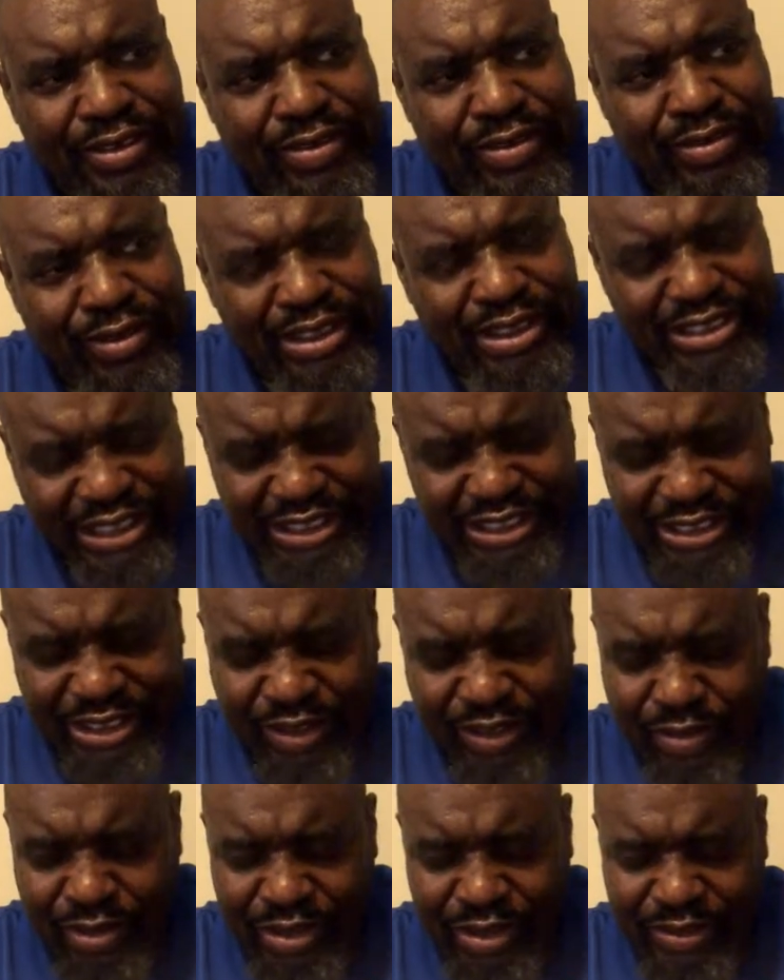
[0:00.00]
once they saw
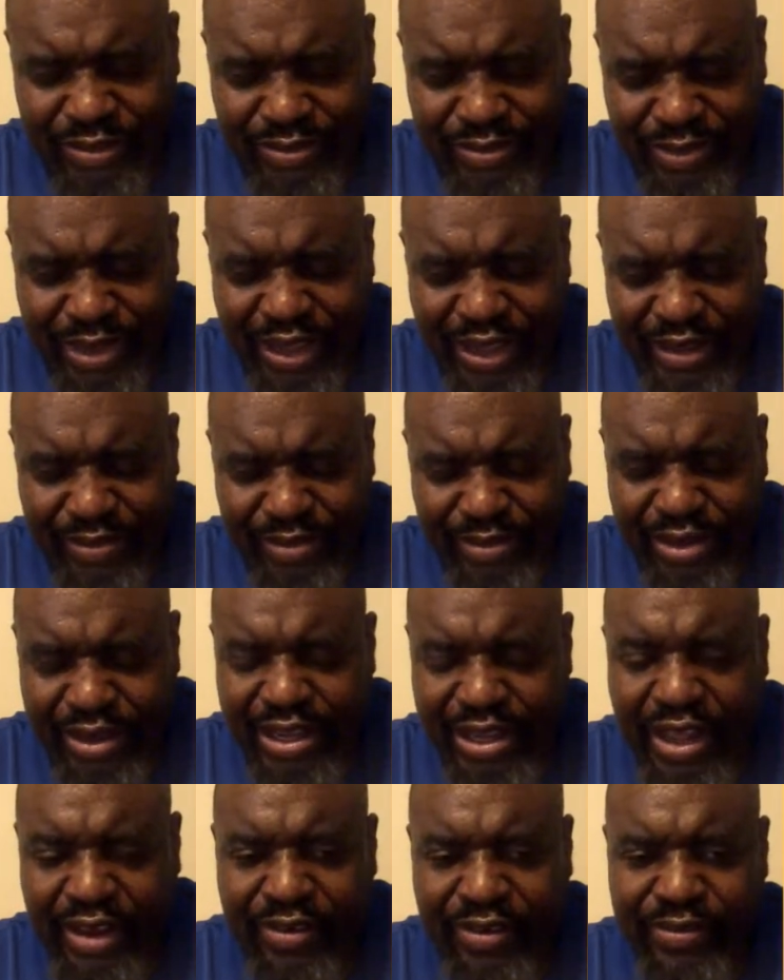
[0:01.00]
what Mike
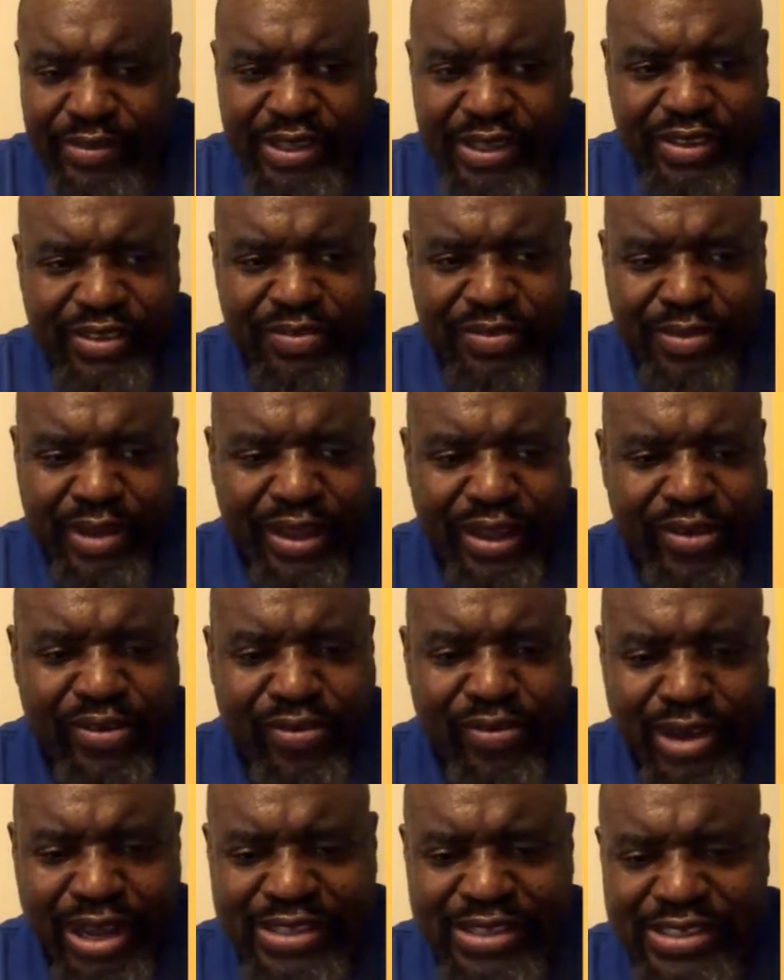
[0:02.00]
McCollum did to Michael
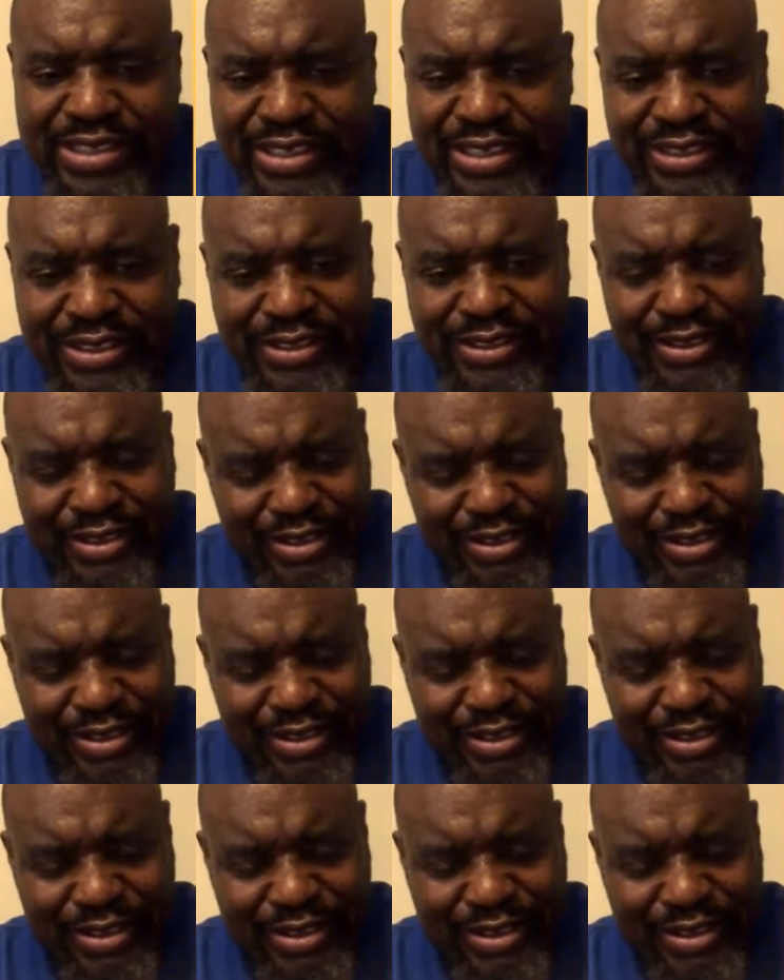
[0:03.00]
Watson,